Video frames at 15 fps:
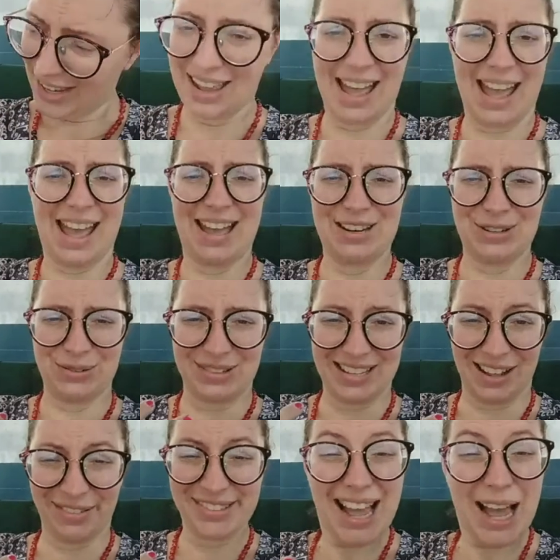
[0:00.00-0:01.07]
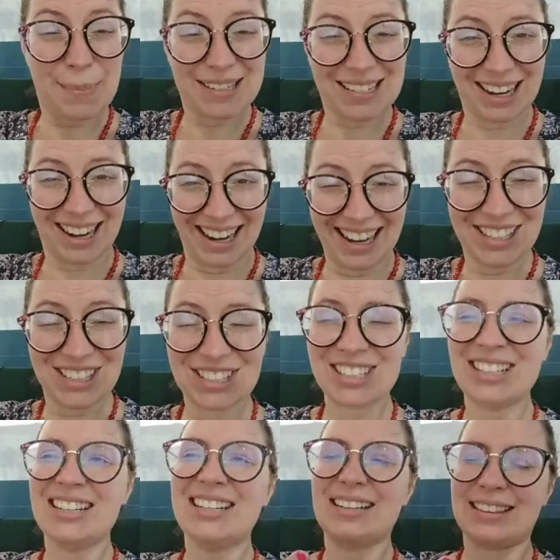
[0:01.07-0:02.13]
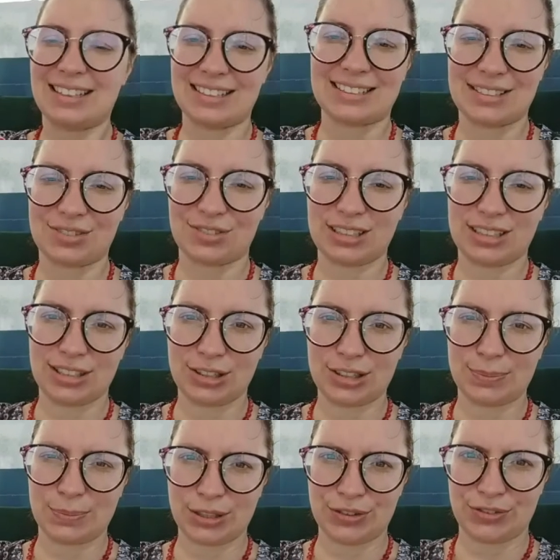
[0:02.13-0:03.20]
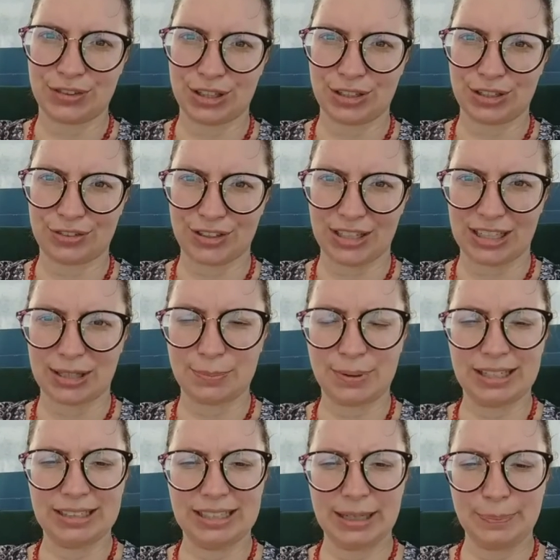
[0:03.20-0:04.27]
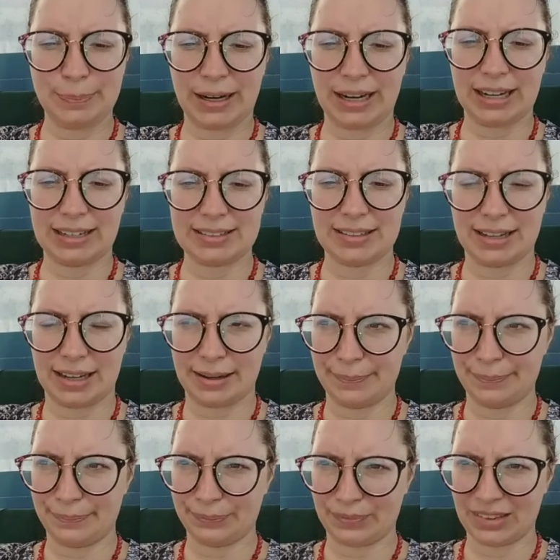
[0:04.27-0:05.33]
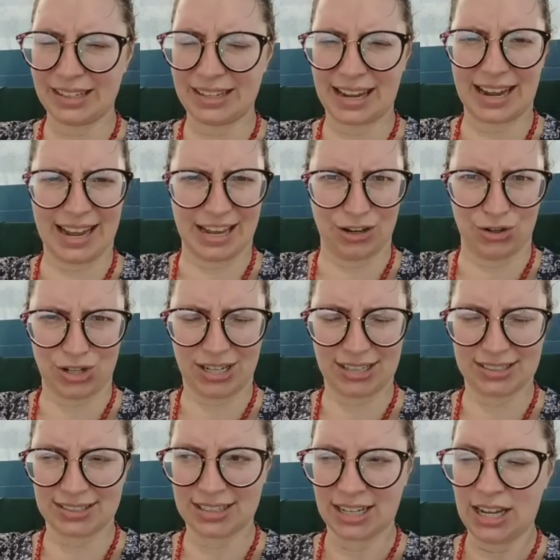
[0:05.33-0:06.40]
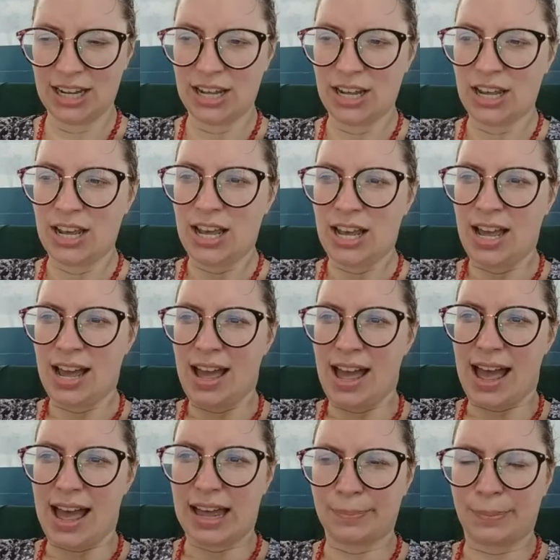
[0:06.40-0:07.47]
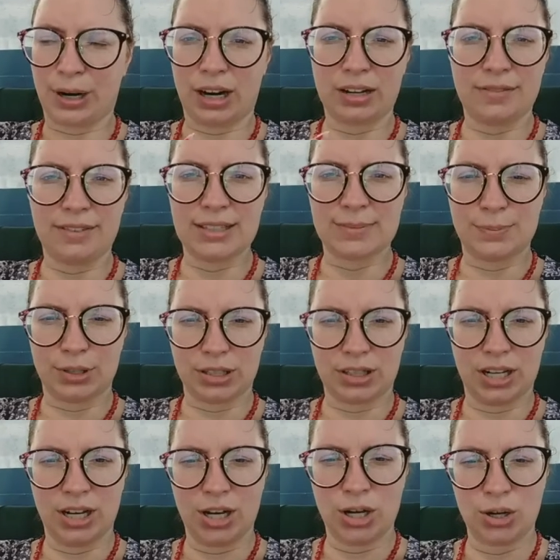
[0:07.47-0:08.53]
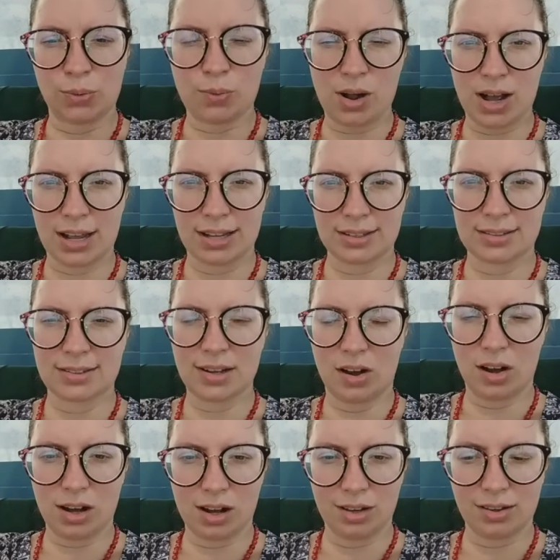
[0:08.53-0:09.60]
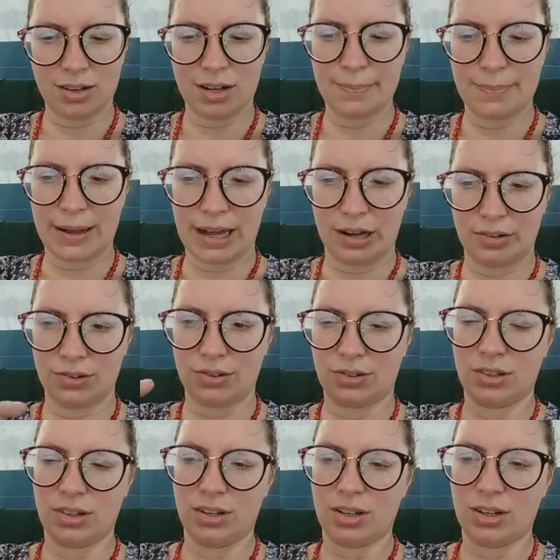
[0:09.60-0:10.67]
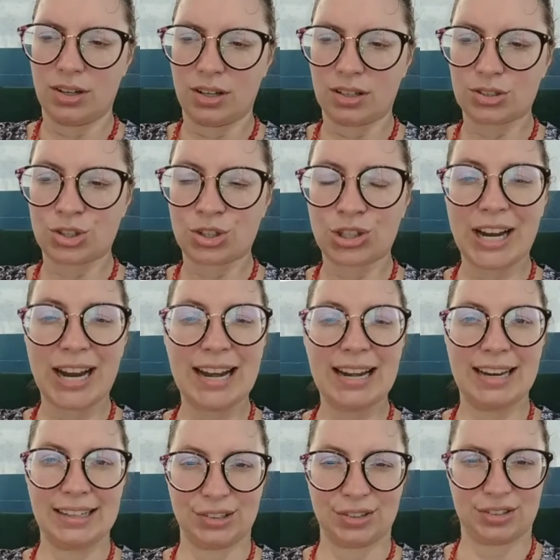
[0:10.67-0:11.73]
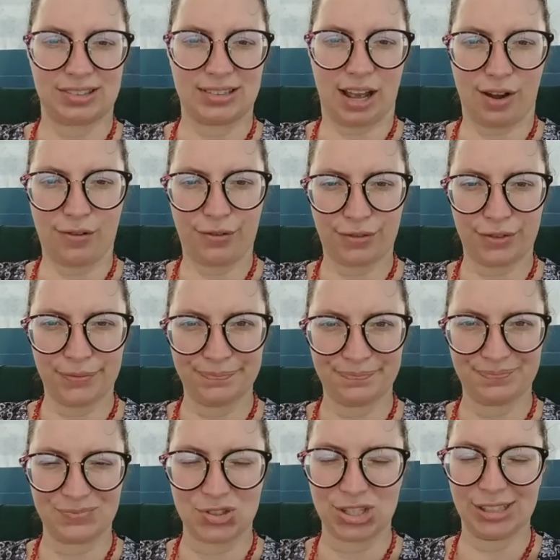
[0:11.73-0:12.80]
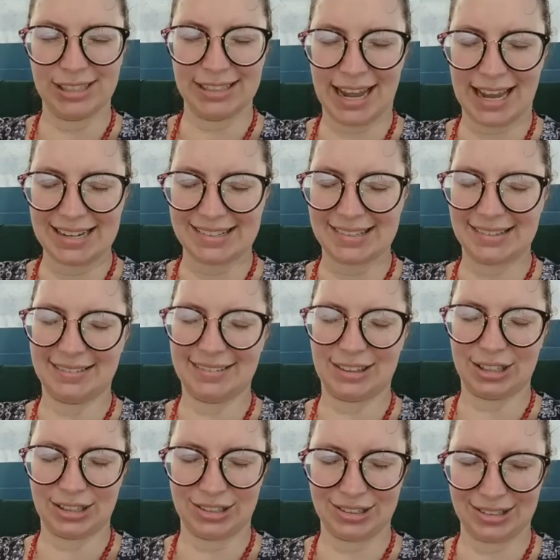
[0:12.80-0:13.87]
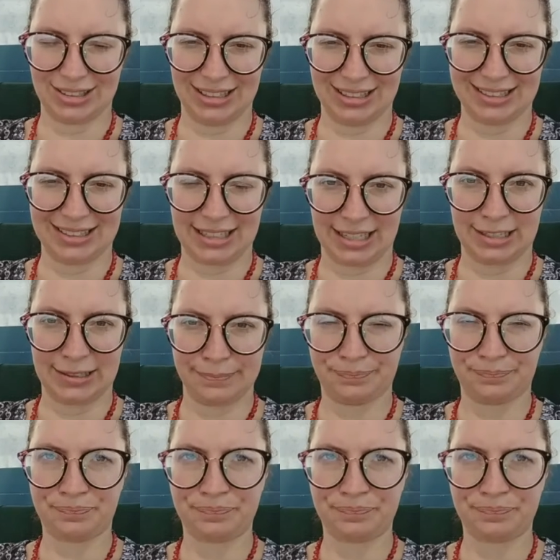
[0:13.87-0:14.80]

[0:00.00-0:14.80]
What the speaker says: and you self-sabotage, this is really a good book for you to read. The Big Leap by Gay Hendricks. And part of this book was all about training yourself to let the goodness in.